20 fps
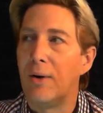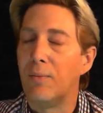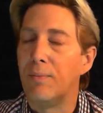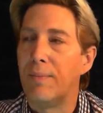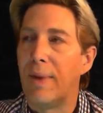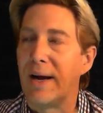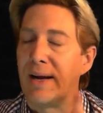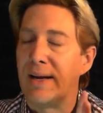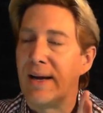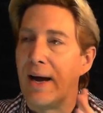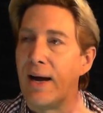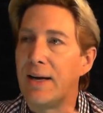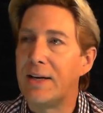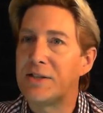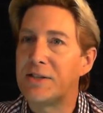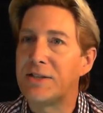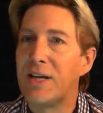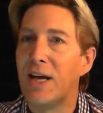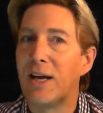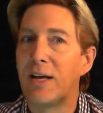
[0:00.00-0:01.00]
my guide
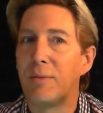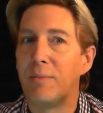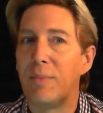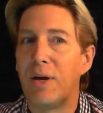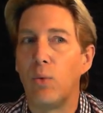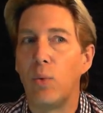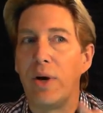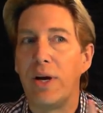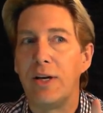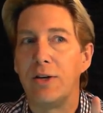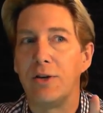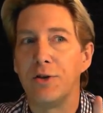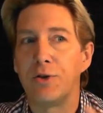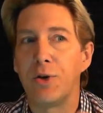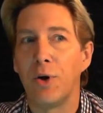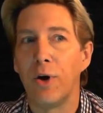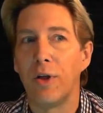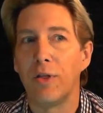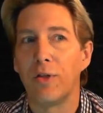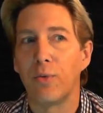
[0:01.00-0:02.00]
is telling me we need to
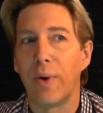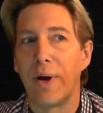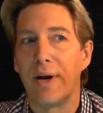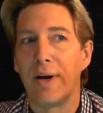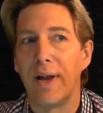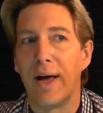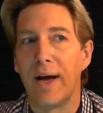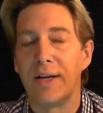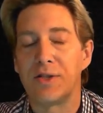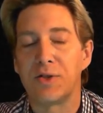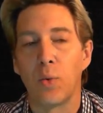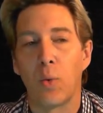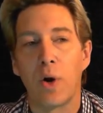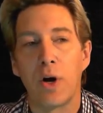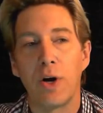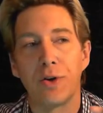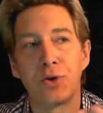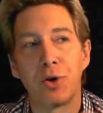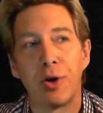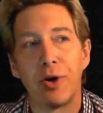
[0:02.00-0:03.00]
turn on the red light. So we're
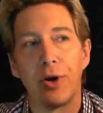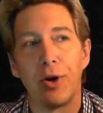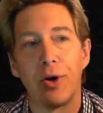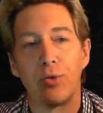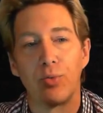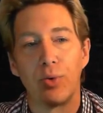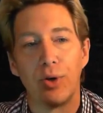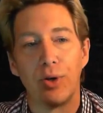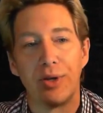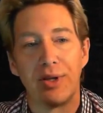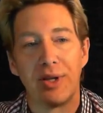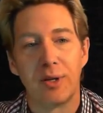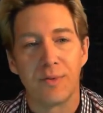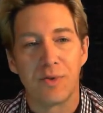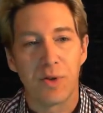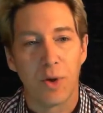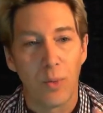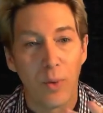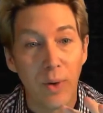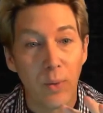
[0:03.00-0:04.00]
going to turn it on real dim.
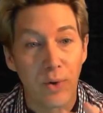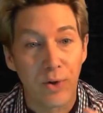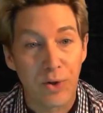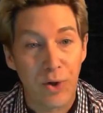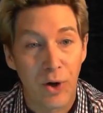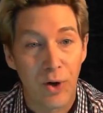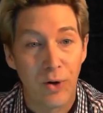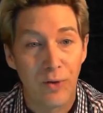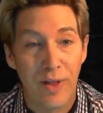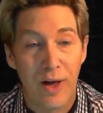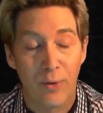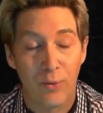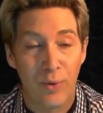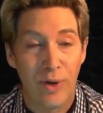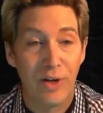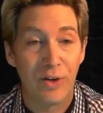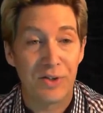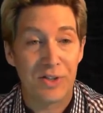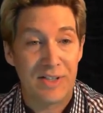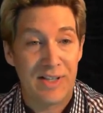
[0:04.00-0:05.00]
So we would turn that
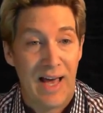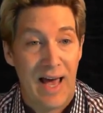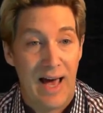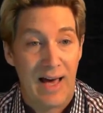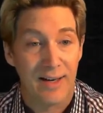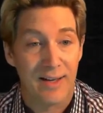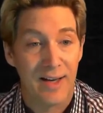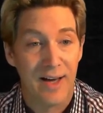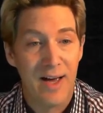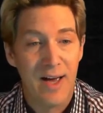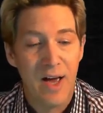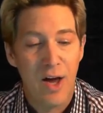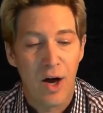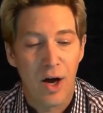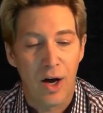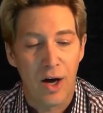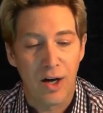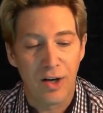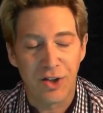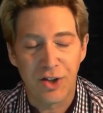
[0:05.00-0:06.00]
rheostat
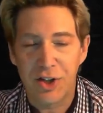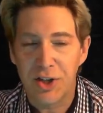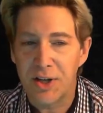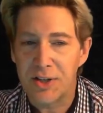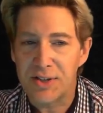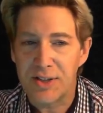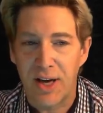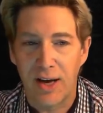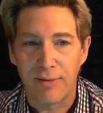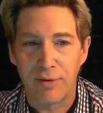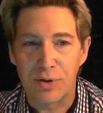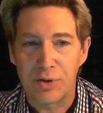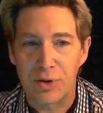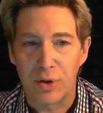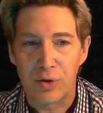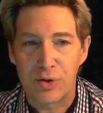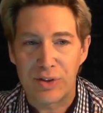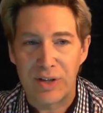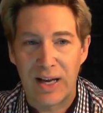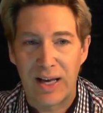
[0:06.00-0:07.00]
just ever
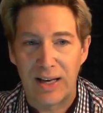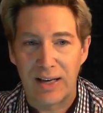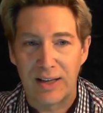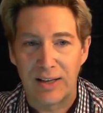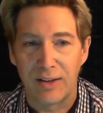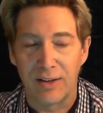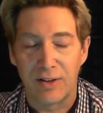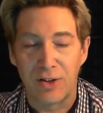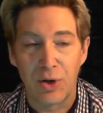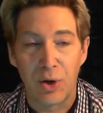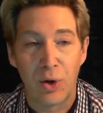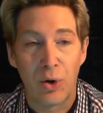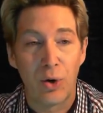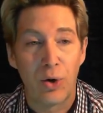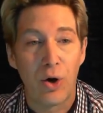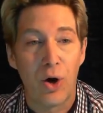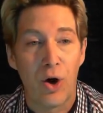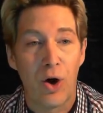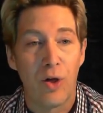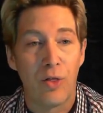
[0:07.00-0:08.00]
so slightly to
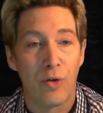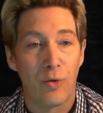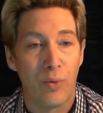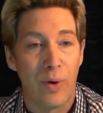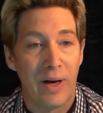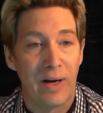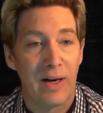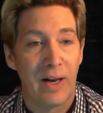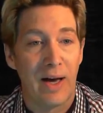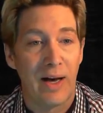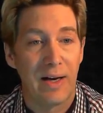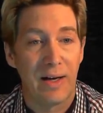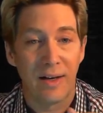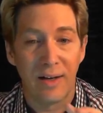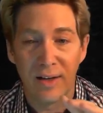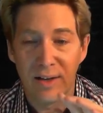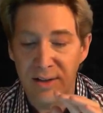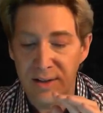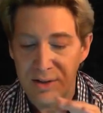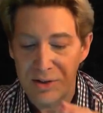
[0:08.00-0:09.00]
turn on the red light
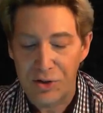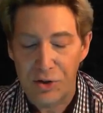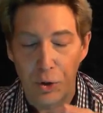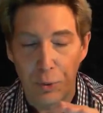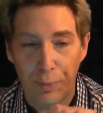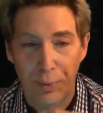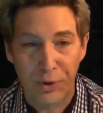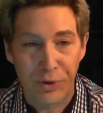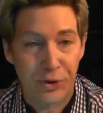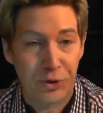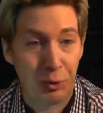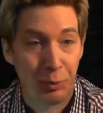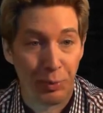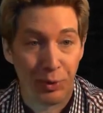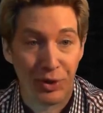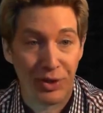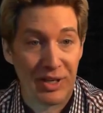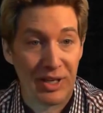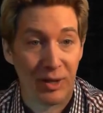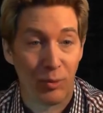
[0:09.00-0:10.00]
super,
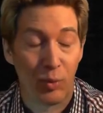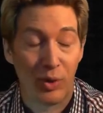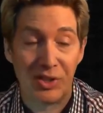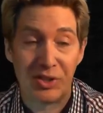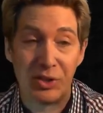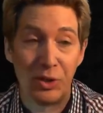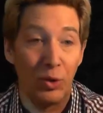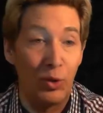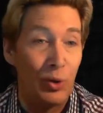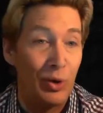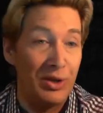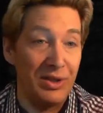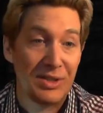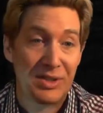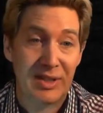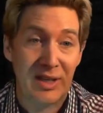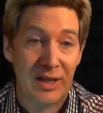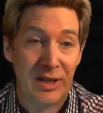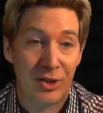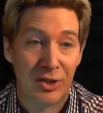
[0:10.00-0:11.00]
super dim. We still couldn't
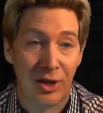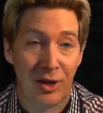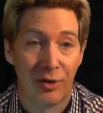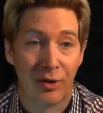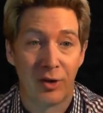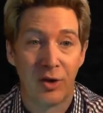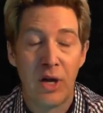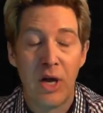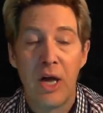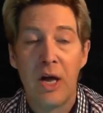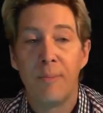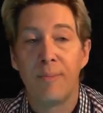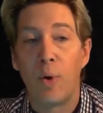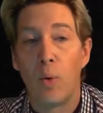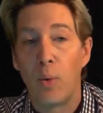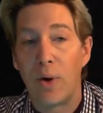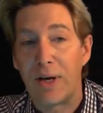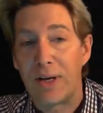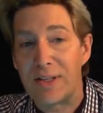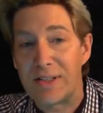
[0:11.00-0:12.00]
see each other,
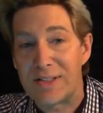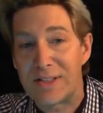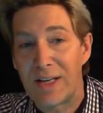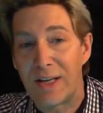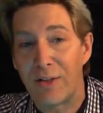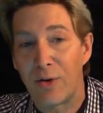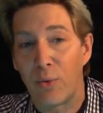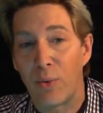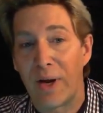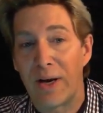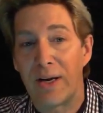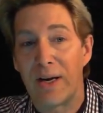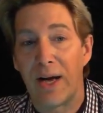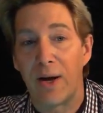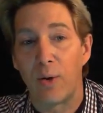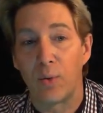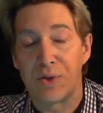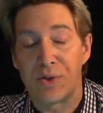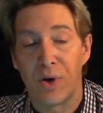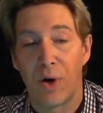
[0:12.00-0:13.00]
but we could see the red
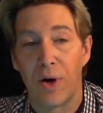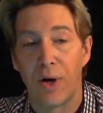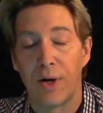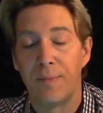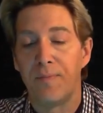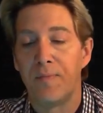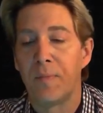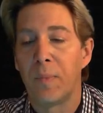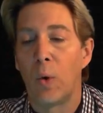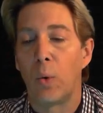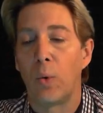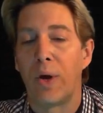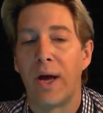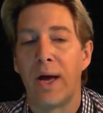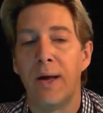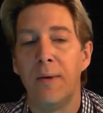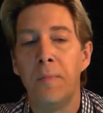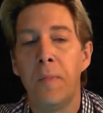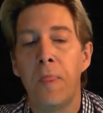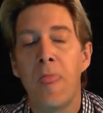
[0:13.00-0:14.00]
light was on.
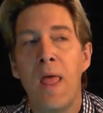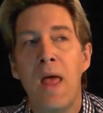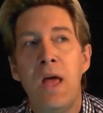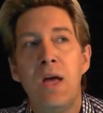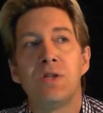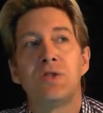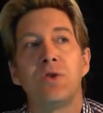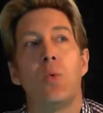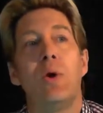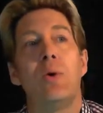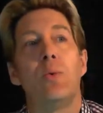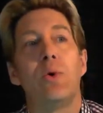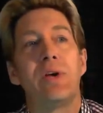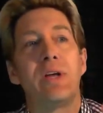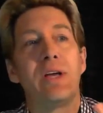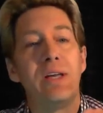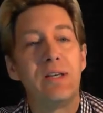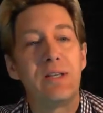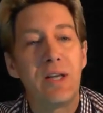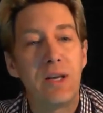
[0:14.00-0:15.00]
Okay. So we would
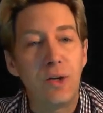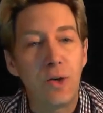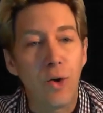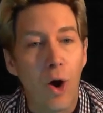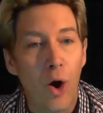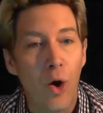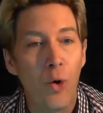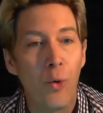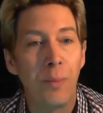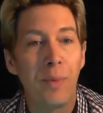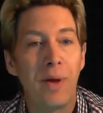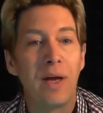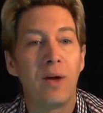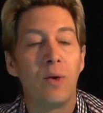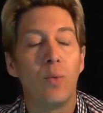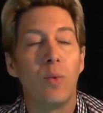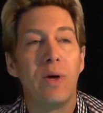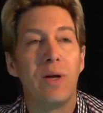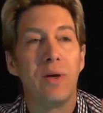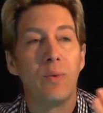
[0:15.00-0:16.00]
continue oming
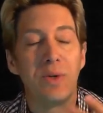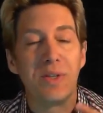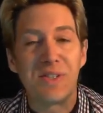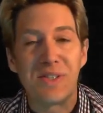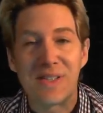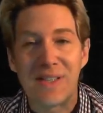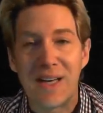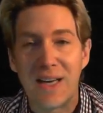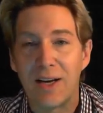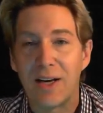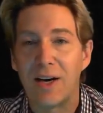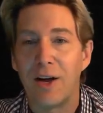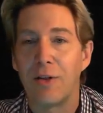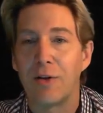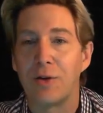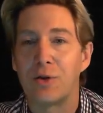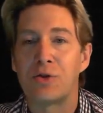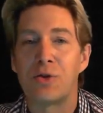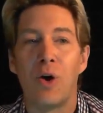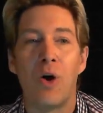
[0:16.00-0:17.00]
and we would sing
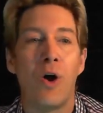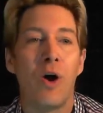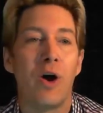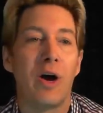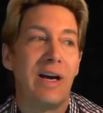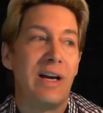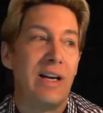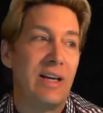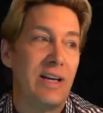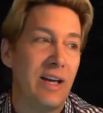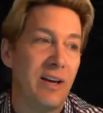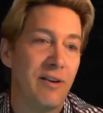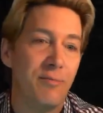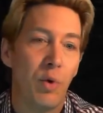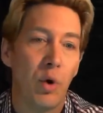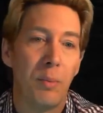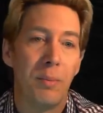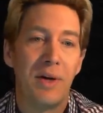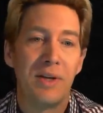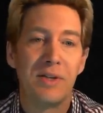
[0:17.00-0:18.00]
another song and he'd give
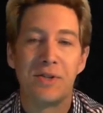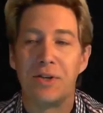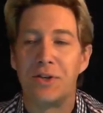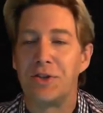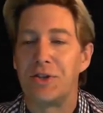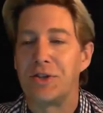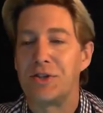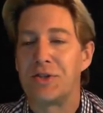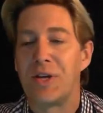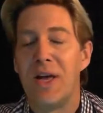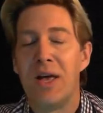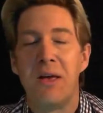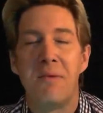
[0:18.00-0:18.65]
more messages.